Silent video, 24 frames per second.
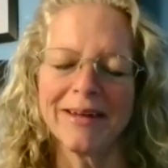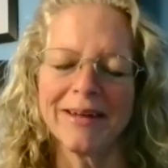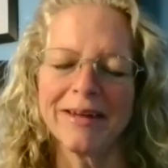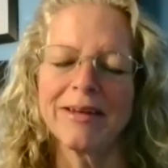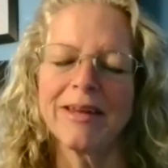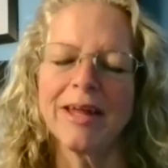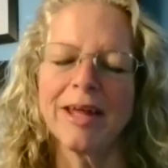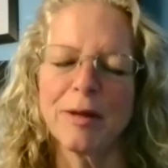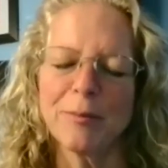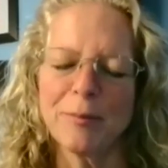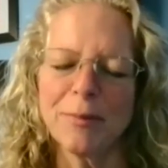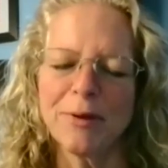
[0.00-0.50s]
It'd
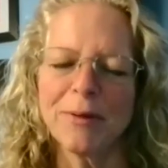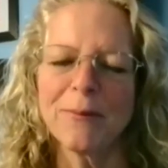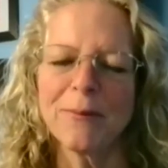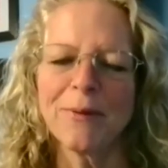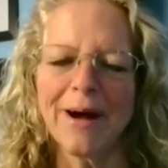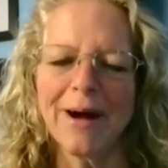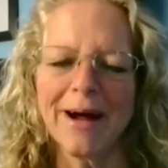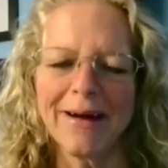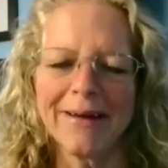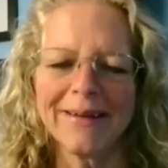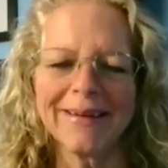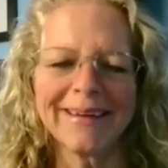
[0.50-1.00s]
take me a
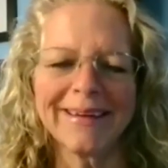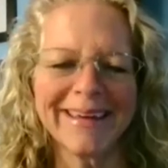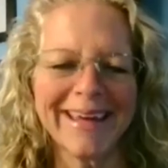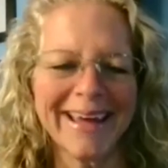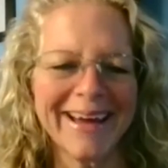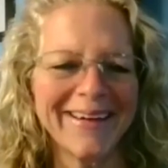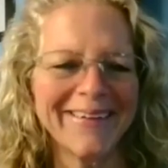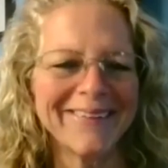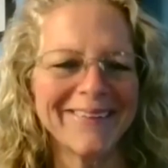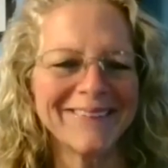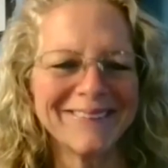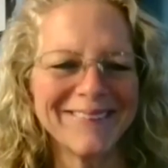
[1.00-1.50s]
while to
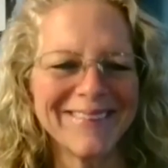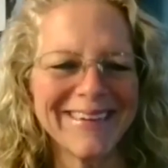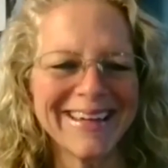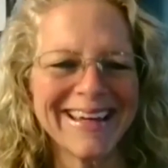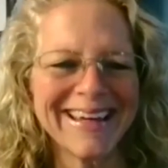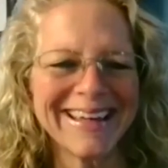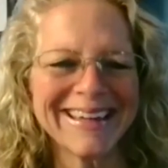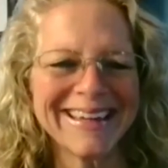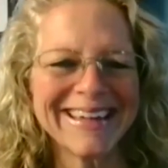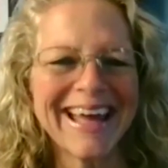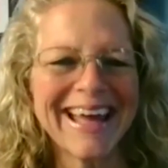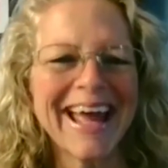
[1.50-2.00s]
count,
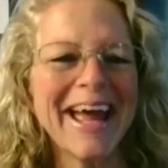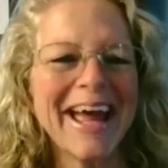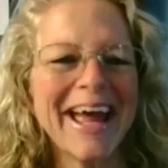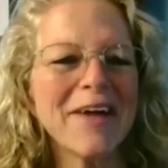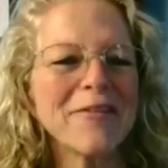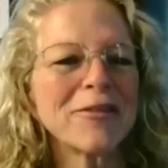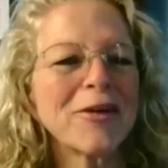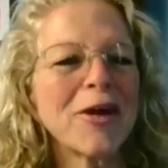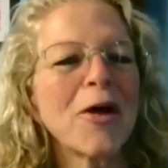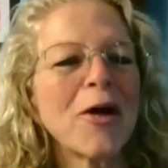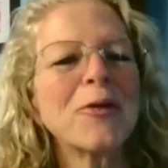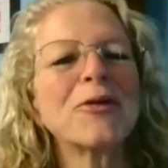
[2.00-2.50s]
because I
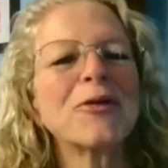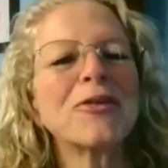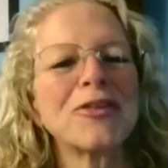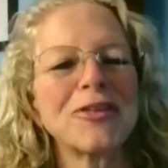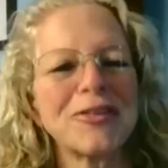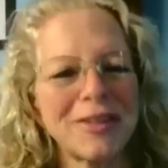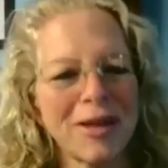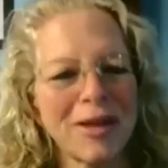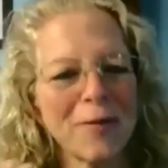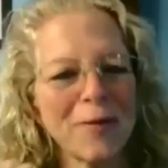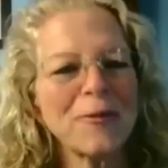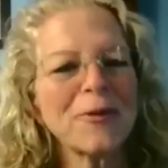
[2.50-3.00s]
have
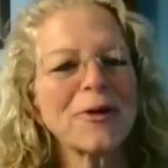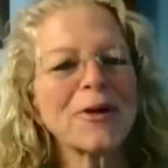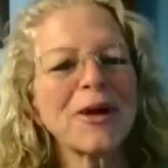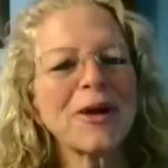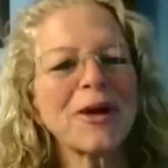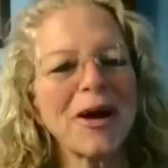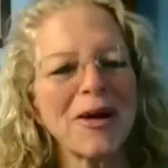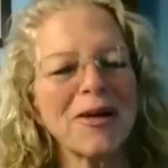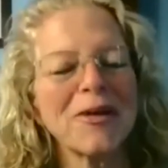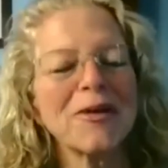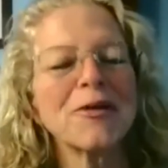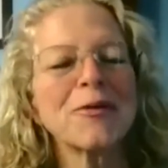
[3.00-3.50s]
coaches that work
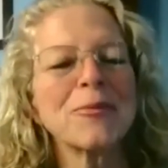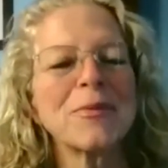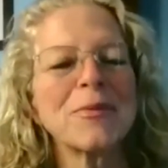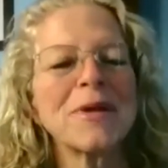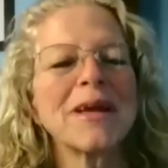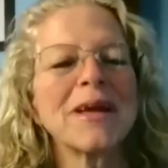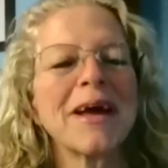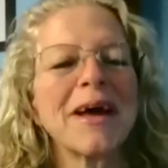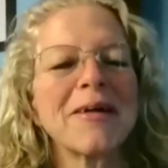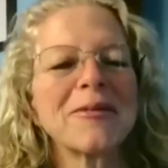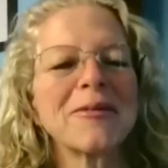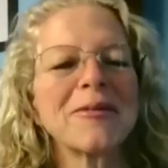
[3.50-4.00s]
under
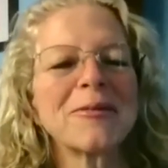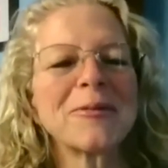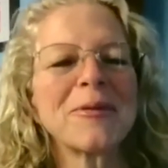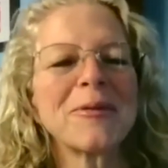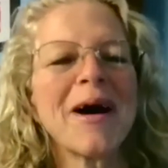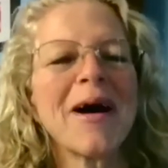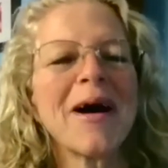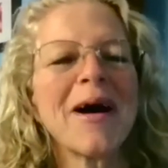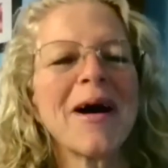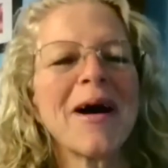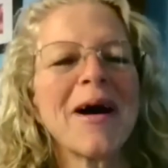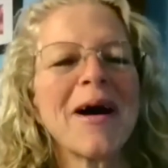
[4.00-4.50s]
me as
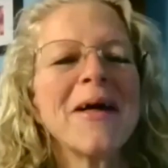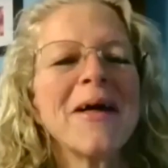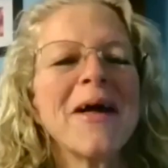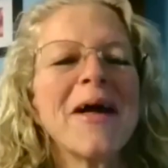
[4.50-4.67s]
well.